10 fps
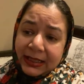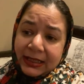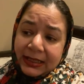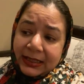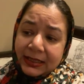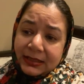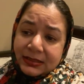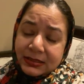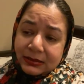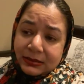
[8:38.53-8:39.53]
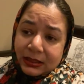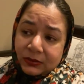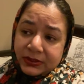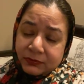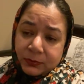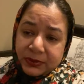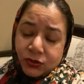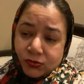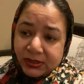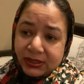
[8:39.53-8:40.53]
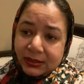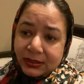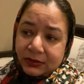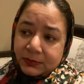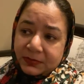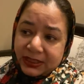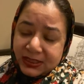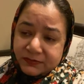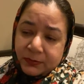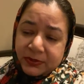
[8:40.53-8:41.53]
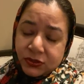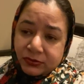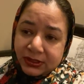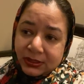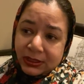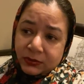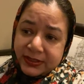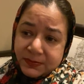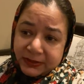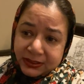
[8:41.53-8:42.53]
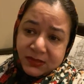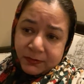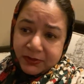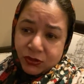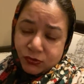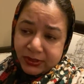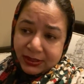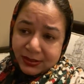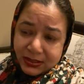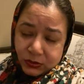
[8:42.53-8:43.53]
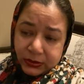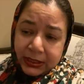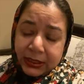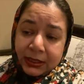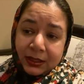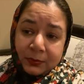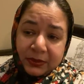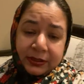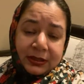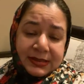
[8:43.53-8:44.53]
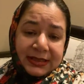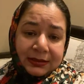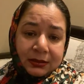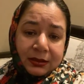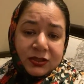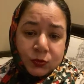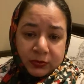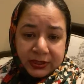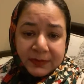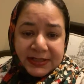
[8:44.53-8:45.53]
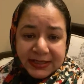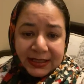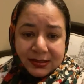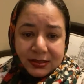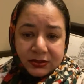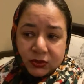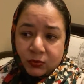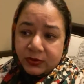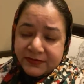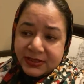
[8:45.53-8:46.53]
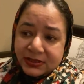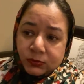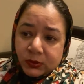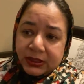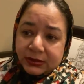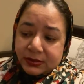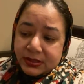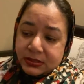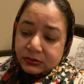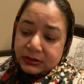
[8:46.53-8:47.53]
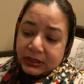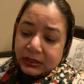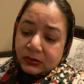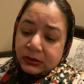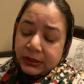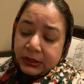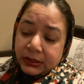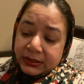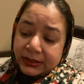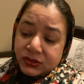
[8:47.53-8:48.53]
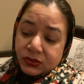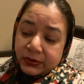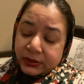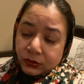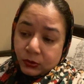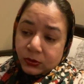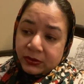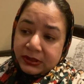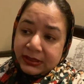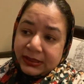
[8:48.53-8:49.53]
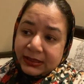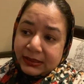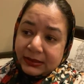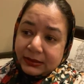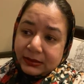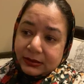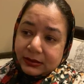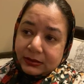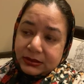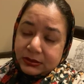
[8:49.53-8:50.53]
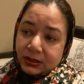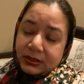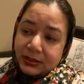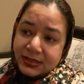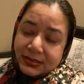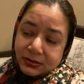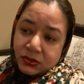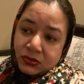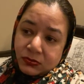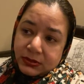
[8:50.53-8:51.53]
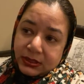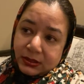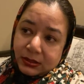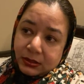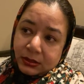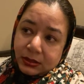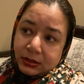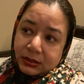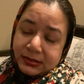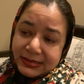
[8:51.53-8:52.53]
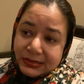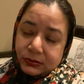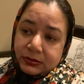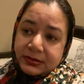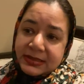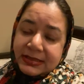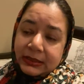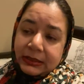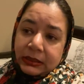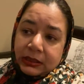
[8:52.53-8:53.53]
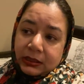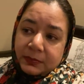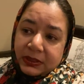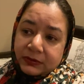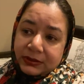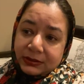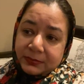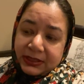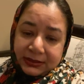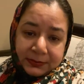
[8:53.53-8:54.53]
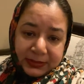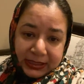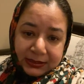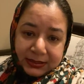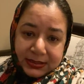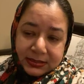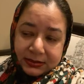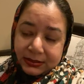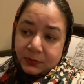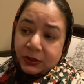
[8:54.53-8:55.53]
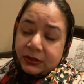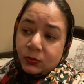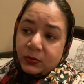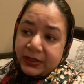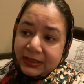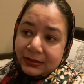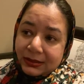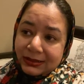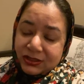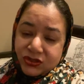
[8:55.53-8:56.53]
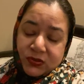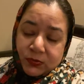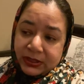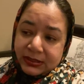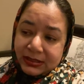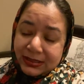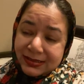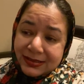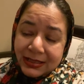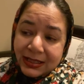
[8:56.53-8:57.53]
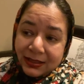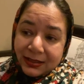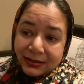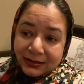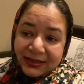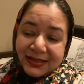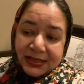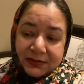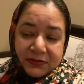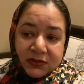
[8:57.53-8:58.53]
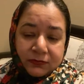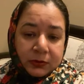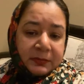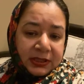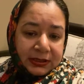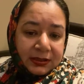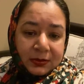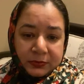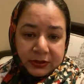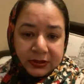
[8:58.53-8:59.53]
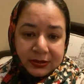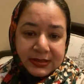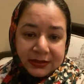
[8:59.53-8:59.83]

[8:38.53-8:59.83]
and how they were being treated, how the blacks were being treated, how the Hispanics were being treated. So Americans at large were upset. You would have still won. So now that you ignored and did not listen to their concerns about the mail-in ballot and about the way the elections were conducted, these 74 million Americans are